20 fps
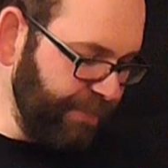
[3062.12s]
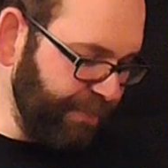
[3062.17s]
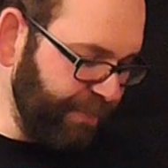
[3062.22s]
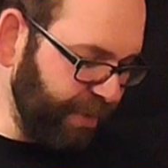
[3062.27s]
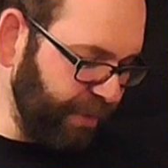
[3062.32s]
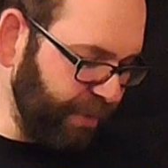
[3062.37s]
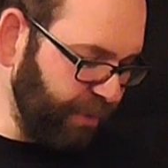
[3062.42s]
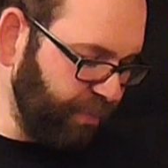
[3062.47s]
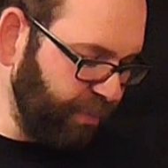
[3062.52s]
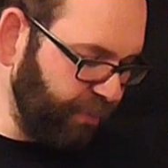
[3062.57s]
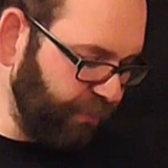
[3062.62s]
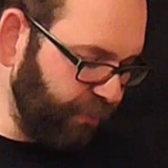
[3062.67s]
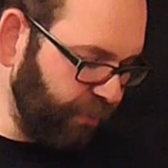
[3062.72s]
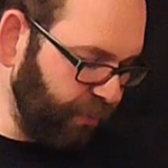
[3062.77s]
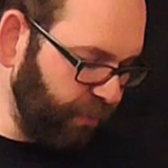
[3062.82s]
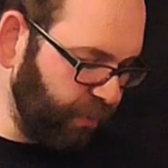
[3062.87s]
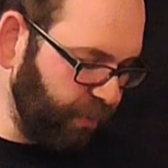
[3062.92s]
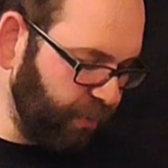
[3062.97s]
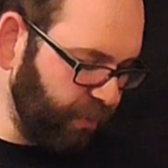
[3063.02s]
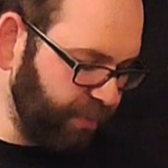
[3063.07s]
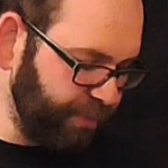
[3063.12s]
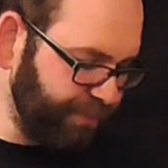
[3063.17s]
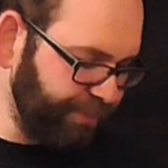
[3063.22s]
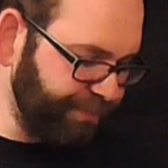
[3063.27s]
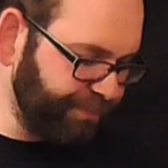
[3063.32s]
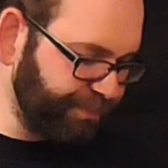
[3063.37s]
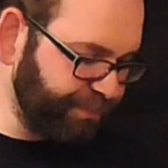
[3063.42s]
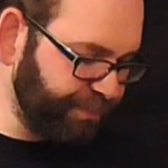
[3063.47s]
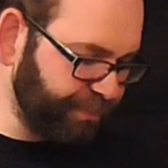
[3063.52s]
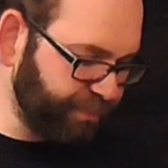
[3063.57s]
Before
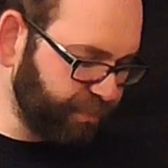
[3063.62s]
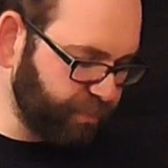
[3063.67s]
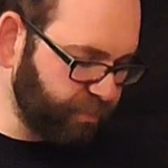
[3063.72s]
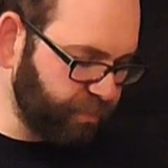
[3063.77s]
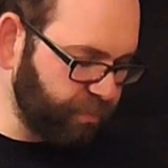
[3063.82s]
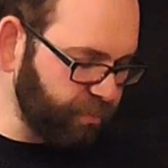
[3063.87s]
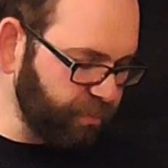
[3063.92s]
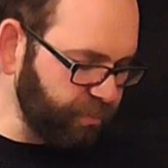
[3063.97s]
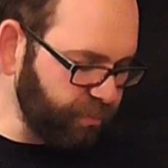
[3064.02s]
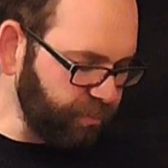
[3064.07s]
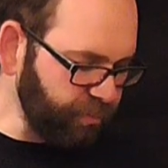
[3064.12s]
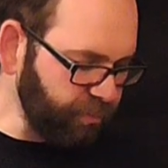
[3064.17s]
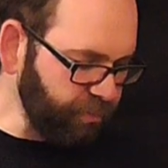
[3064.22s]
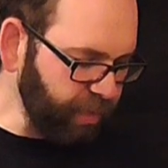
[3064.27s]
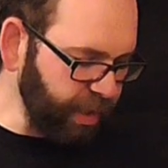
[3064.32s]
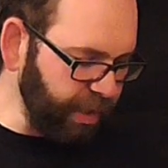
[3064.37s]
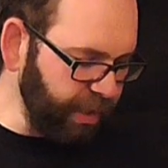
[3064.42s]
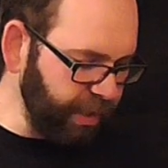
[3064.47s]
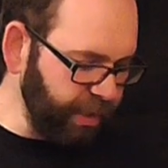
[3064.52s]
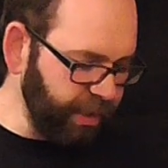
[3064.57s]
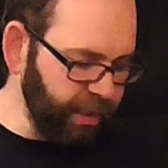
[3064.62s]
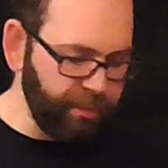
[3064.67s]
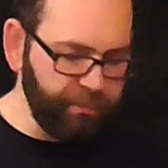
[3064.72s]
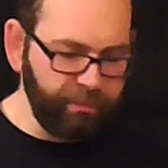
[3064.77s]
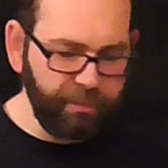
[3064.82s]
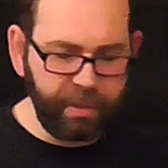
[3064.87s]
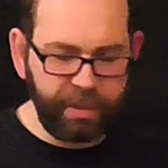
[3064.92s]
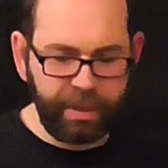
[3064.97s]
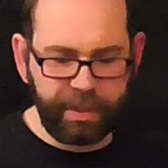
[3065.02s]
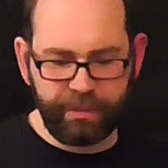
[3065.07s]

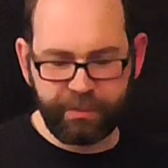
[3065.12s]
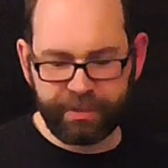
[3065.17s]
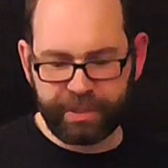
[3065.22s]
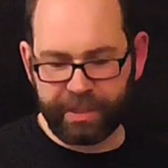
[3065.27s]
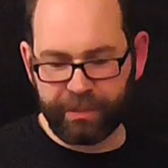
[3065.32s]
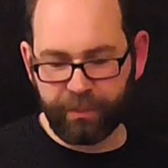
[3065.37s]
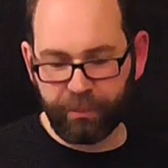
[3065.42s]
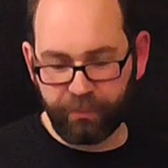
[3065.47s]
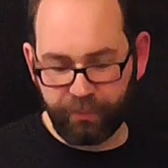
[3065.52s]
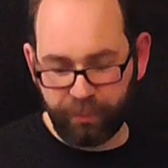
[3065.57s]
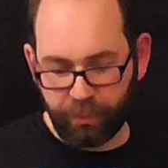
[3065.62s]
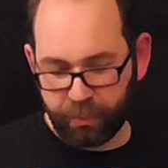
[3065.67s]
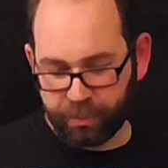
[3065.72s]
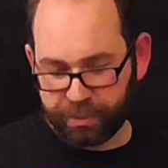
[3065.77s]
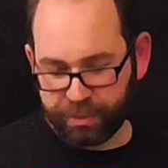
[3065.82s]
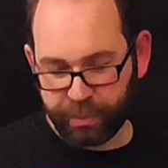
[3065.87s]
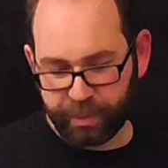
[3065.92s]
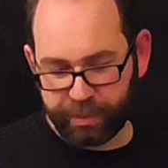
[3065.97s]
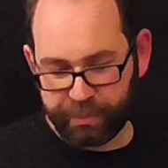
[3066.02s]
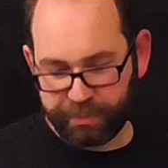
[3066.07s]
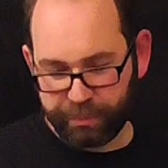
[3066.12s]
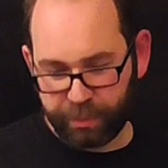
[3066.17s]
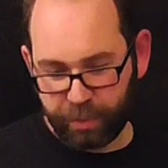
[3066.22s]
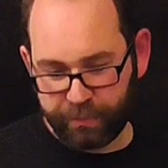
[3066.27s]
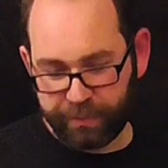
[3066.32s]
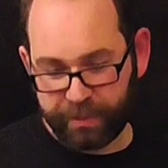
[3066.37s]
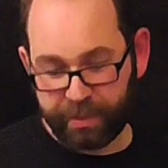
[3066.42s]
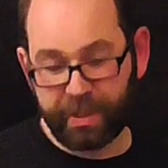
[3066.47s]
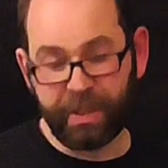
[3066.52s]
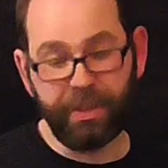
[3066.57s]
he was hitting on 4s when he was
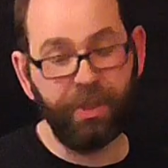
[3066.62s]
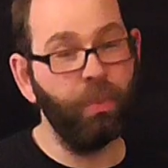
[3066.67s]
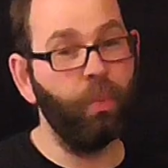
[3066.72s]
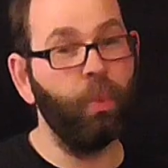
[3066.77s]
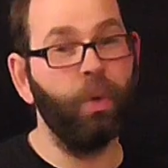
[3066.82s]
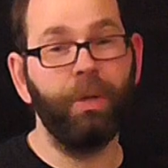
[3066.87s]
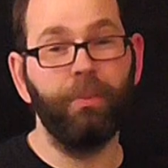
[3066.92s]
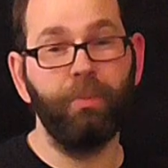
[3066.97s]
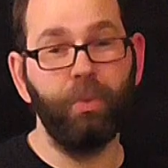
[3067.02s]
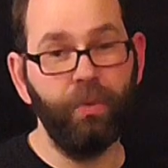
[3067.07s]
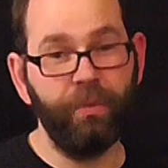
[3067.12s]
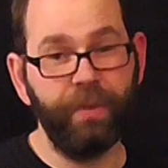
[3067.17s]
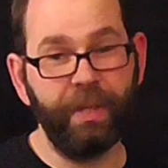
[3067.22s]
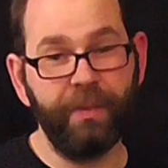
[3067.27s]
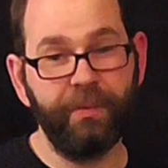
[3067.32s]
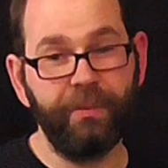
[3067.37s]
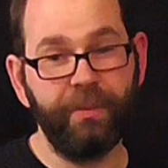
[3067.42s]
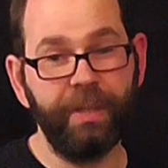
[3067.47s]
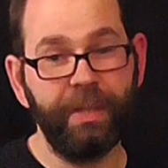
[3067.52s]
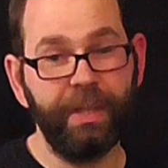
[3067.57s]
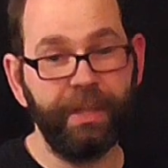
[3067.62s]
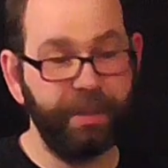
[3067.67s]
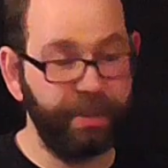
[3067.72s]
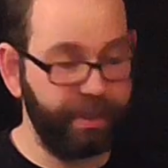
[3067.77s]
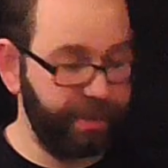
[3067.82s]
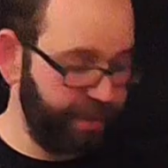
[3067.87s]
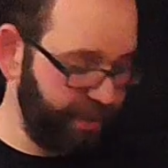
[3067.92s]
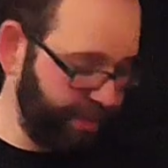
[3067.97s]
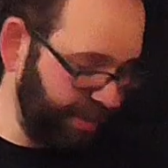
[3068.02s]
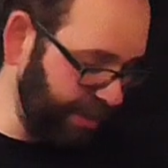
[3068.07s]
moving, and you want to move that thing.
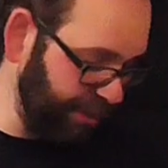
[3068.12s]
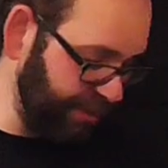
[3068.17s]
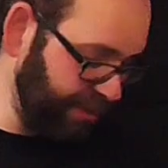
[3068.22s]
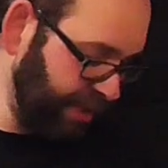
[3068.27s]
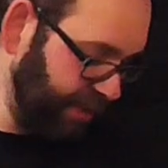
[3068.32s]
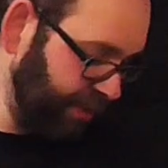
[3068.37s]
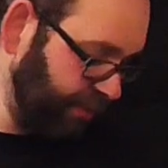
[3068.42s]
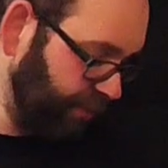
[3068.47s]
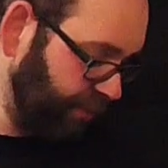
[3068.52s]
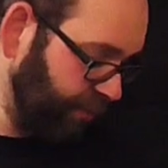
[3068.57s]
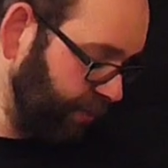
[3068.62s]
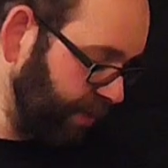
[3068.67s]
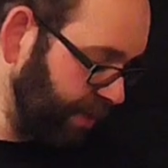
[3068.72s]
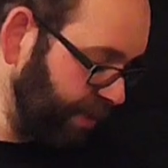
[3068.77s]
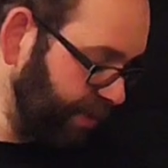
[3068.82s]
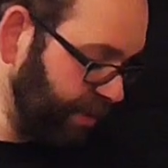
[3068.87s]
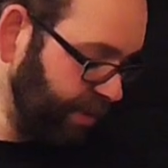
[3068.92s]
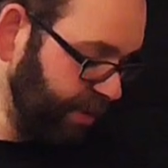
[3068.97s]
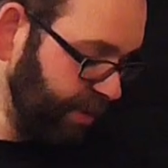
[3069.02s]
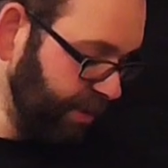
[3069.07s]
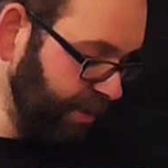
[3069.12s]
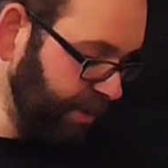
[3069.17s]
Now he's hitting on 3s.